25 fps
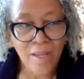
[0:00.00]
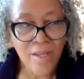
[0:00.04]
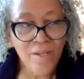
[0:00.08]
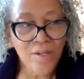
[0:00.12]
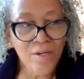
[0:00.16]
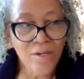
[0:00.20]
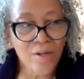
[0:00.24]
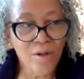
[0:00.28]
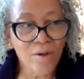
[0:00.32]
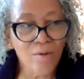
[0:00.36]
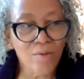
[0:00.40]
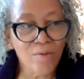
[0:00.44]

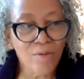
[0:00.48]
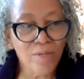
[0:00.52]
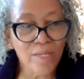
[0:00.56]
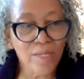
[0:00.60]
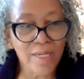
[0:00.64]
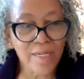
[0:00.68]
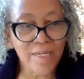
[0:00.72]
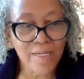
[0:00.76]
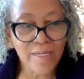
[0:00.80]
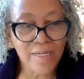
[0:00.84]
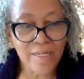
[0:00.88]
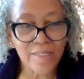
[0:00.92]

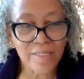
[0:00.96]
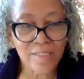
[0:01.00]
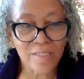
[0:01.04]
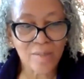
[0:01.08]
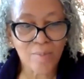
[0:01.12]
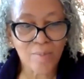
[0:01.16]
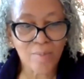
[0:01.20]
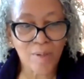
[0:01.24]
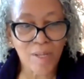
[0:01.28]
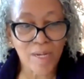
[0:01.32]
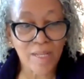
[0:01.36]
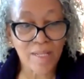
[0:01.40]
laying next to
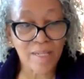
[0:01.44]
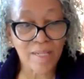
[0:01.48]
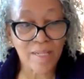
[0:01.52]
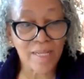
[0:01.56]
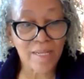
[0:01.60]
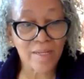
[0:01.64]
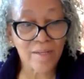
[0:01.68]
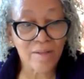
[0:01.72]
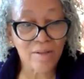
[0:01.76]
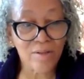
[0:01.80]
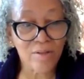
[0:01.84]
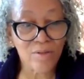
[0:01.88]
somebody and
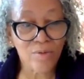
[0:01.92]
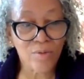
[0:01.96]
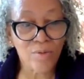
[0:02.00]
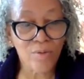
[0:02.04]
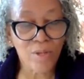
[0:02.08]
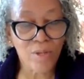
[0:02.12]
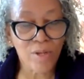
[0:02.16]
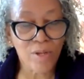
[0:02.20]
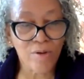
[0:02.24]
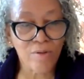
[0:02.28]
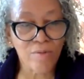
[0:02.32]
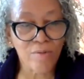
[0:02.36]
you
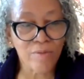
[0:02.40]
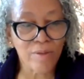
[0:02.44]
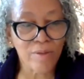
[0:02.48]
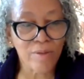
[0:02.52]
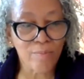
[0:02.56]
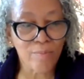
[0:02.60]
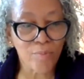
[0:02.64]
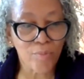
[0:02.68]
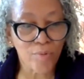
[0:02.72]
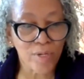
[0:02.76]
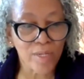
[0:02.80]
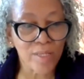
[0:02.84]
hear
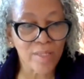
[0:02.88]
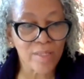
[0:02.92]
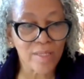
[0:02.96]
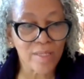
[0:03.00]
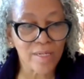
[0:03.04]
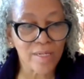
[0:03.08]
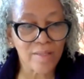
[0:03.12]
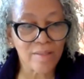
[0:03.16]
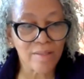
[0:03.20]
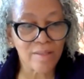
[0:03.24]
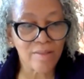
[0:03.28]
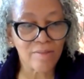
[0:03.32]
them
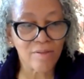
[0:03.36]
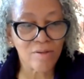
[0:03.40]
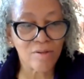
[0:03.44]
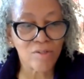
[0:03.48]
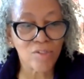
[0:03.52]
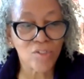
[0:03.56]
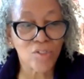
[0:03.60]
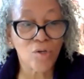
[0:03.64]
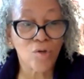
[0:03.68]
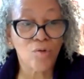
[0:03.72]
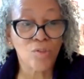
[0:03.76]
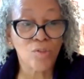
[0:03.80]
breathing and then
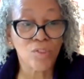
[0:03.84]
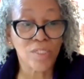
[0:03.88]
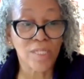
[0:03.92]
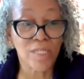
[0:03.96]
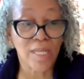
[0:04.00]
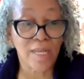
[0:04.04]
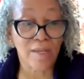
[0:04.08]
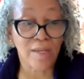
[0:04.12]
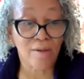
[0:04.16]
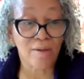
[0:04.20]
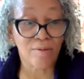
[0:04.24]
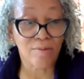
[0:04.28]
there's no
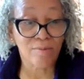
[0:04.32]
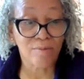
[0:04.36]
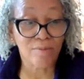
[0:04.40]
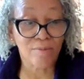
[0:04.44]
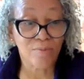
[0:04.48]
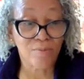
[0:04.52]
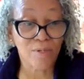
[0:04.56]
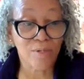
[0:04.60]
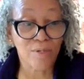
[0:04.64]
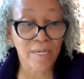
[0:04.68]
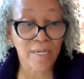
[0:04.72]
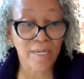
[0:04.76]
sound,
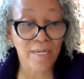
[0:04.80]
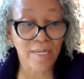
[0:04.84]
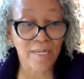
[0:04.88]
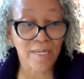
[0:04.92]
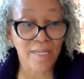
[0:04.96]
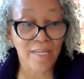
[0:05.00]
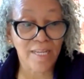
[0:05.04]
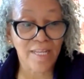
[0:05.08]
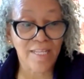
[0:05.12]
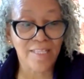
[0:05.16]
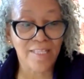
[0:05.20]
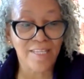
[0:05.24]
right?
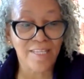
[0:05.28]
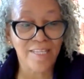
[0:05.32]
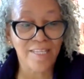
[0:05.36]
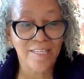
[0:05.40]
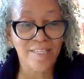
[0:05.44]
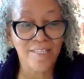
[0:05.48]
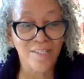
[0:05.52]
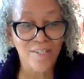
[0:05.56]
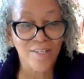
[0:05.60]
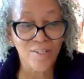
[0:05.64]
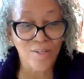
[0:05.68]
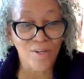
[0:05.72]
And
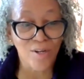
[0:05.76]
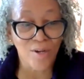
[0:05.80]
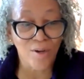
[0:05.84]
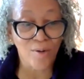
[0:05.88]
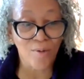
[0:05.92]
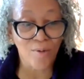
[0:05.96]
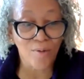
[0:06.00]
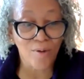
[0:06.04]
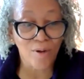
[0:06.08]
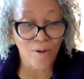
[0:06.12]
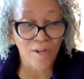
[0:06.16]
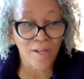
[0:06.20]
then,
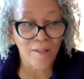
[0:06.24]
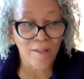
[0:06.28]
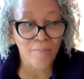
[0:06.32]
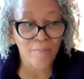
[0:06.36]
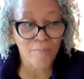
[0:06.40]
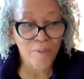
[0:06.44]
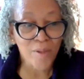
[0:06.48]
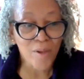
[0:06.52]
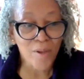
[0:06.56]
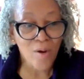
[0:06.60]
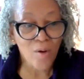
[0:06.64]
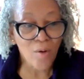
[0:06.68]

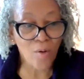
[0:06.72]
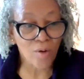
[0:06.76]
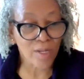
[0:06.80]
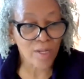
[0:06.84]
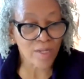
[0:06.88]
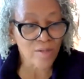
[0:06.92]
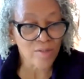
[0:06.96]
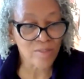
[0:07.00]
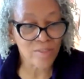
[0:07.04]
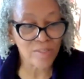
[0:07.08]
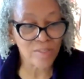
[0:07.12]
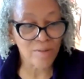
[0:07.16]
or
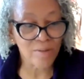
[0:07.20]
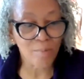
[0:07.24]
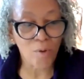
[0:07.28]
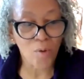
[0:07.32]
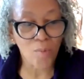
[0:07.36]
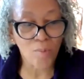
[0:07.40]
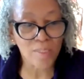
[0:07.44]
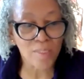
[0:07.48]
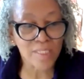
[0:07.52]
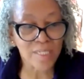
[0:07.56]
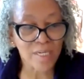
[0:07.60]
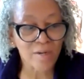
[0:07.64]
like you said,
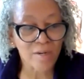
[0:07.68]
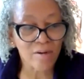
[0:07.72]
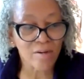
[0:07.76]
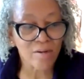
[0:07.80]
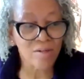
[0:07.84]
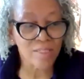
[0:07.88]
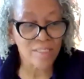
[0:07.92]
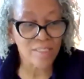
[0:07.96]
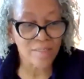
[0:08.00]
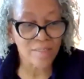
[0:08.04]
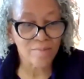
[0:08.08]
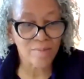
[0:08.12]

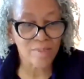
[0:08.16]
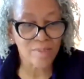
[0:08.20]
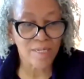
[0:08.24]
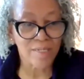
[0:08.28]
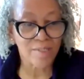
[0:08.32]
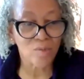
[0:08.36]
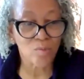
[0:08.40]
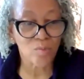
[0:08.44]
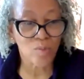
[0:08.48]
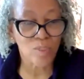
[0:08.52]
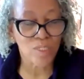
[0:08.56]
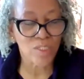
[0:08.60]
momentarily,
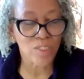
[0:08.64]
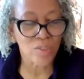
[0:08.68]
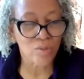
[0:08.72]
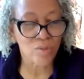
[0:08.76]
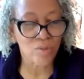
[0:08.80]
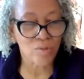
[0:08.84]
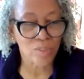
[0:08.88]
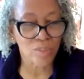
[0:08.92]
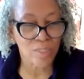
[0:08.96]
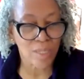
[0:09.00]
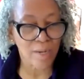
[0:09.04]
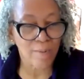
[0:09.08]
sometimes we do
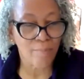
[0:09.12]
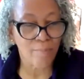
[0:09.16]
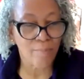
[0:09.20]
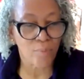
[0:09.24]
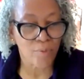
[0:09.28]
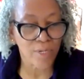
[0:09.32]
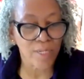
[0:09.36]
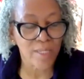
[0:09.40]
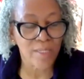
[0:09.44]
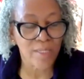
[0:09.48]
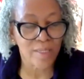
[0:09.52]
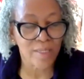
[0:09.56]
stop
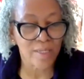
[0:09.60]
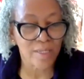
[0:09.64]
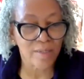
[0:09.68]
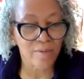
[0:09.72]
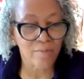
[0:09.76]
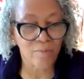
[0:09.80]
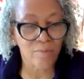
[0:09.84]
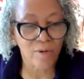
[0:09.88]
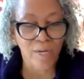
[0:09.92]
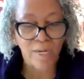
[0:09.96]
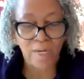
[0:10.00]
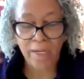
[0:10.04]
breathing,
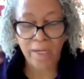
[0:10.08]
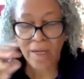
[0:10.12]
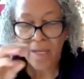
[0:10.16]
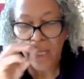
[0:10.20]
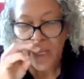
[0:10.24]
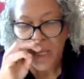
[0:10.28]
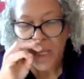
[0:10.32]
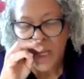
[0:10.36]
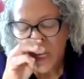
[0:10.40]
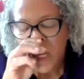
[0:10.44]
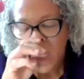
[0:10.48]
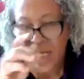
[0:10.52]
right?
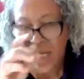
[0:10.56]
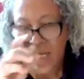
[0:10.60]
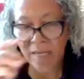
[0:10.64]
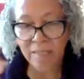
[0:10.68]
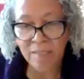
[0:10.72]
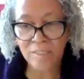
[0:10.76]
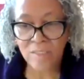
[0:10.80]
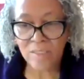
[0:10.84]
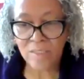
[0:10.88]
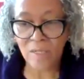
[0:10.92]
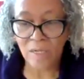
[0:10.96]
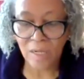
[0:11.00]

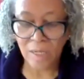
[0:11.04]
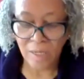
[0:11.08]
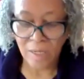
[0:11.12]
And